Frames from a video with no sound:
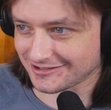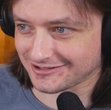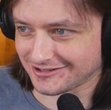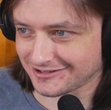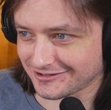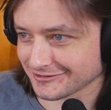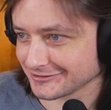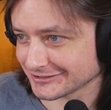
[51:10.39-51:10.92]

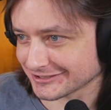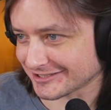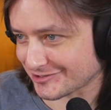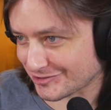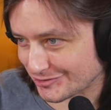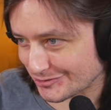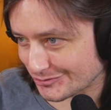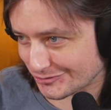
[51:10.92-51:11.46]
Oh, that's
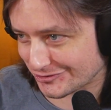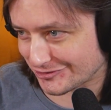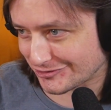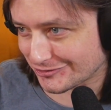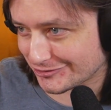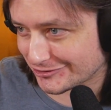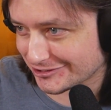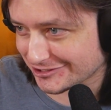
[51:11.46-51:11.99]
so
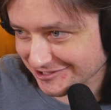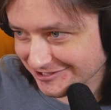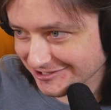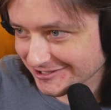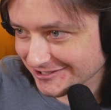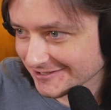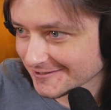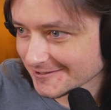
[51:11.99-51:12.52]
sick.
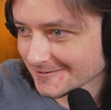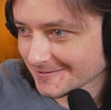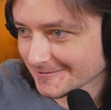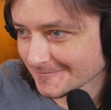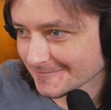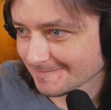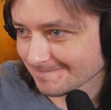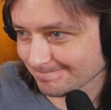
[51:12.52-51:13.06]

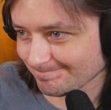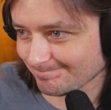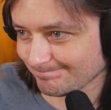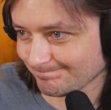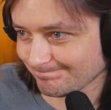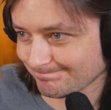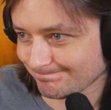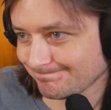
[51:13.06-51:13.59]

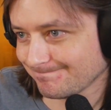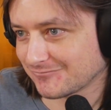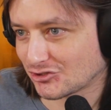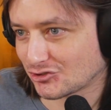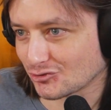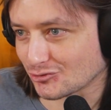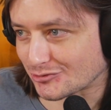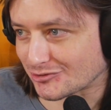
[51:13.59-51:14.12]

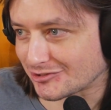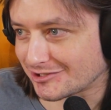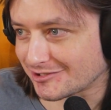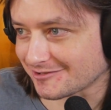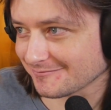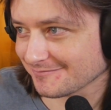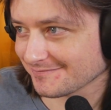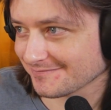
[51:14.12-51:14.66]
So sick.